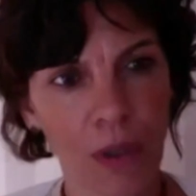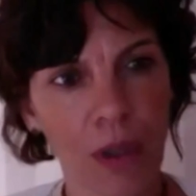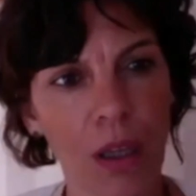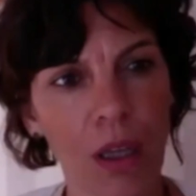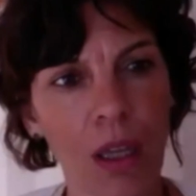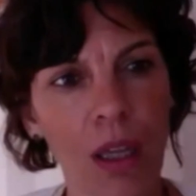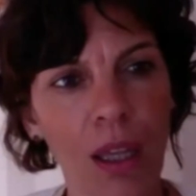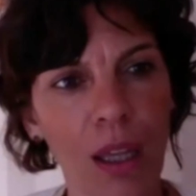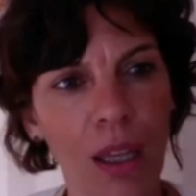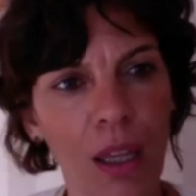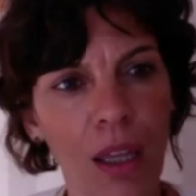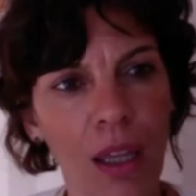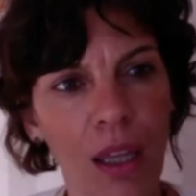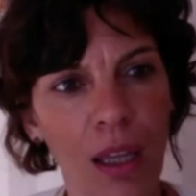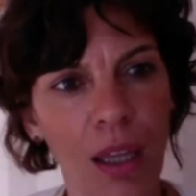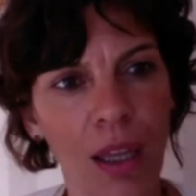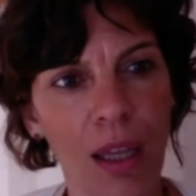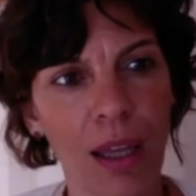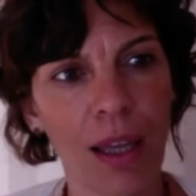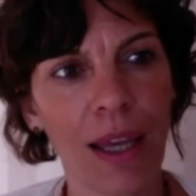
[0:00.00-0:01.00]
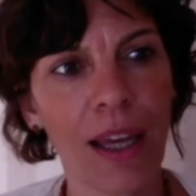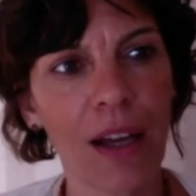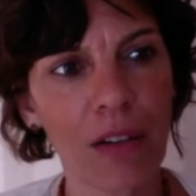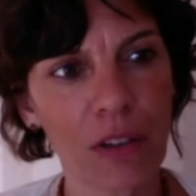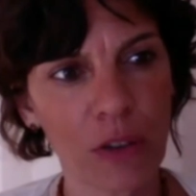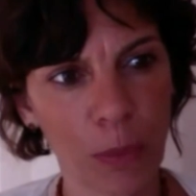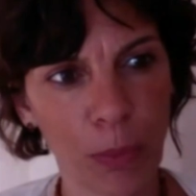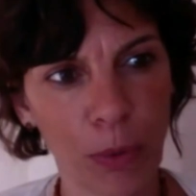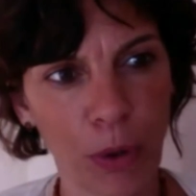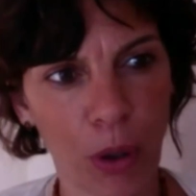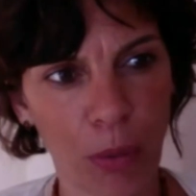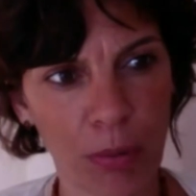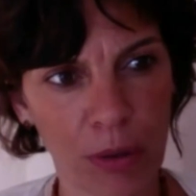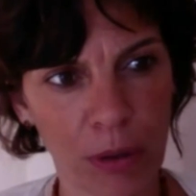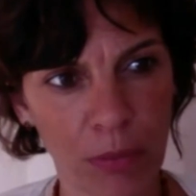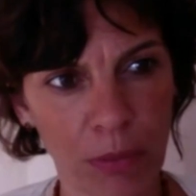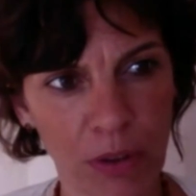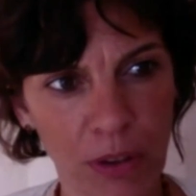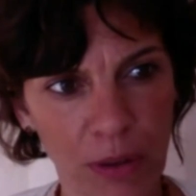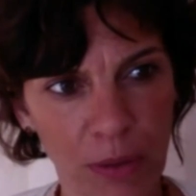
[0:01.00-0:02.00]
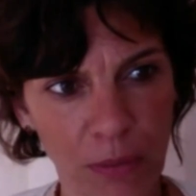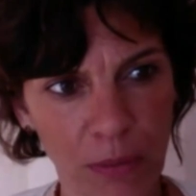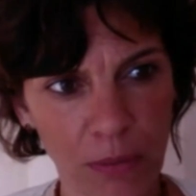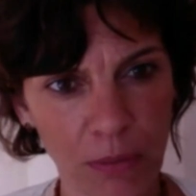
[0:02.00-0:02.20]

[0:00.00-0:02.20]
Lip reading: health problems.